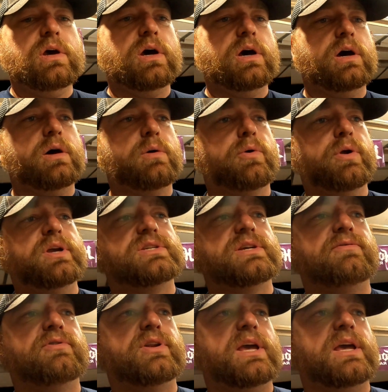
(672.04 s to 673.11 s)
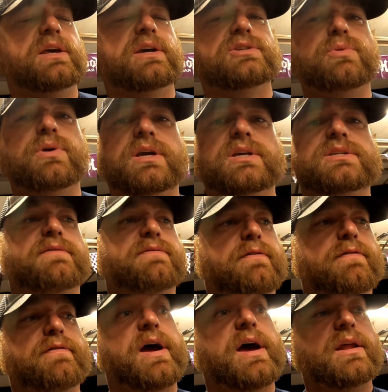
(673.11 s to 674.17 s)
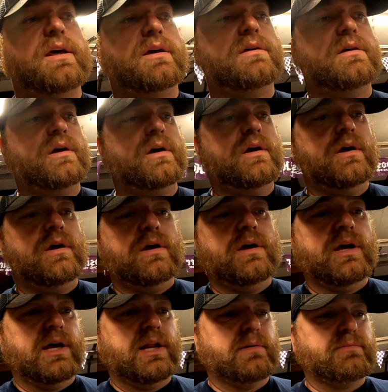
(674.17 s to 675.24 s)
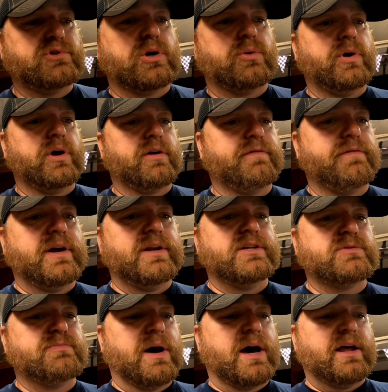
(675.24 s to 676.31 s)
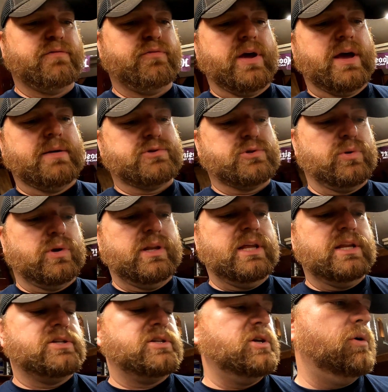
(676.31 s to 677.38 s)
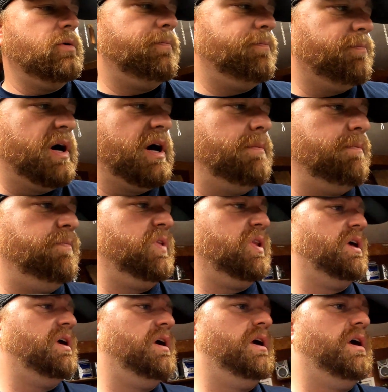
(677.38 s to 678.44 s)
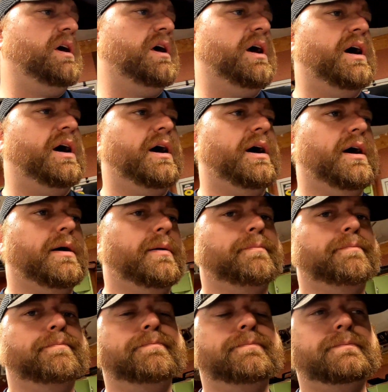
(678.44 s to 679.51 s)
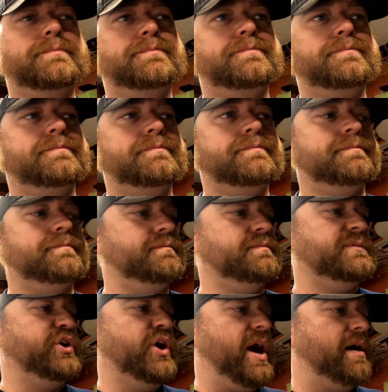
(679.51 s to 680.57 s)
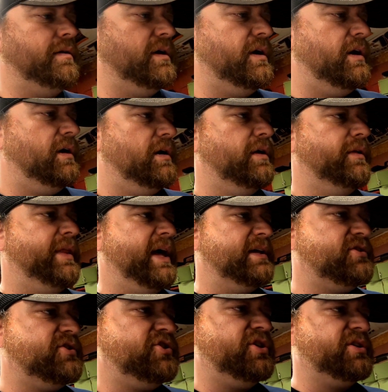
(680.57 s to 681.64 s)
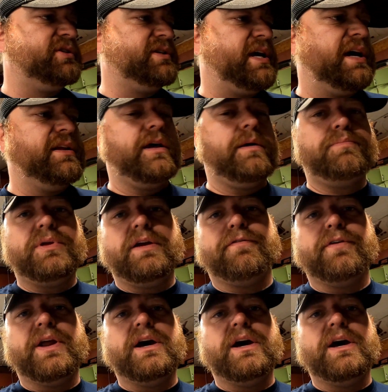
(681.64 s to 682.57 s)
We'll race every day next week except for Friday, and I'm sure we could find a spot if we absolutely needed to. But so yeah, that's just kind of the update for